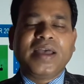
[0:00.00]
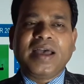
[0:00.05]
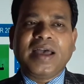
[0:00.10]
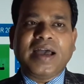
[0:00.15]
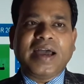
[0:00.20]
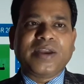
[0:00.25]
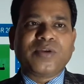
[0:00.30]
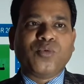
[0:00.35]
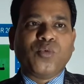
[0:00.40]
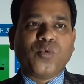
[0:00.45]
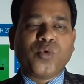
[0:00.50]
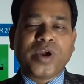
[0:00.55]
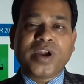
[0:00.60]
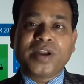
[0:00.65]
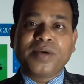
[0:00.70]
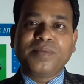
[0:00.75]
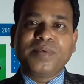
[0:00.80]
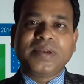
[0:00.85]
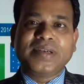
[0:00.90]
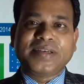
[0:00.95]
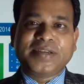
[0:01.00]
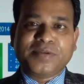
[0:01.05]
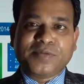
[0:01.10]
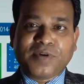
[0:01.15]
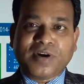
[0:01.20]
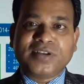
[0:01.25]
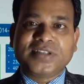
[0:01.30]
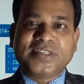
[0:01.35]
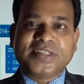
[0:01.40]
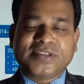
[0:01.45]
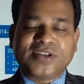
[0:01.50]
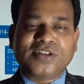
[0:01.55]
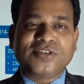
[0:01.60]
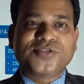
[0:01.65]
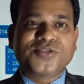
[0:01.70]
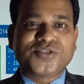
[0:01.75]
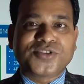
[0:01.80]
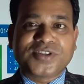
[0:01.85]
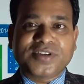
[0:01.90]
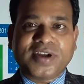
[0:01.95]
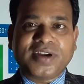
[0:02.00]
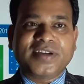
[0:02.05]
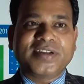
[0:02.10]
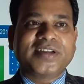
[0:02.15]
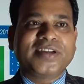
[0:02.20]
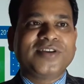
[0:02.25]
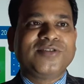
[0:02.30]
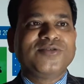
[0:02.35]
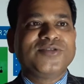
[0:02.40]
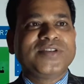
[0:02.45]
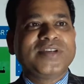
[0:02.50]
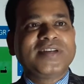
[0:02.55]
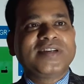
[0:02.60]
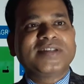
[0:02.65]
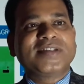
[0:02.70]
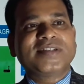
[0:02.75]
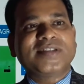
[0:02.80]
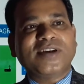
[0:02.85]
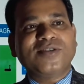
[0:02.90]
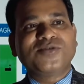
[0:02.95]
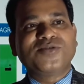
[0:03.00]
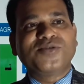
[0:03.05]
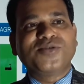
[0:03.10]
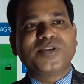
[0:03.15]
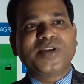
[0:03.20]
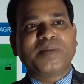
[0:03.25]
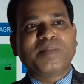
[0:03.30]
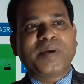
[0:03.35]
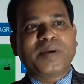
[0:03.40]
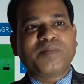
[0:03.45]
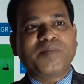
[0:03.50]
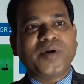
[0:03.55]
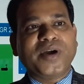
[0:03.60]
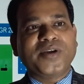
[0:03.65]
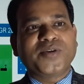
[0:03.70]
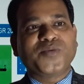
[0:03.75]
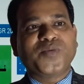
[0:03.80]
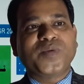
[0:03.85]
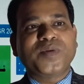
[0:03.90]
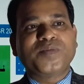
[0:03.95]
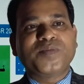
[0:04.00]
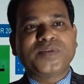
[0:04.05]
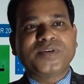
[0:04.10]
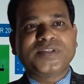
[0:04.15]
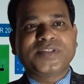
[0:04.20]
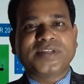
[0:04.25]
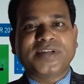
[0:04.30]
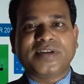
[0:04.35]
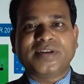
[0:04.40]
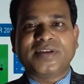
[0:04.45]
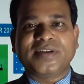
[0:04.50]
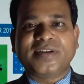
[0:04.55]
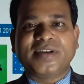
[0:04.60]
and wearable devices also started using in South Korea by 0.1%.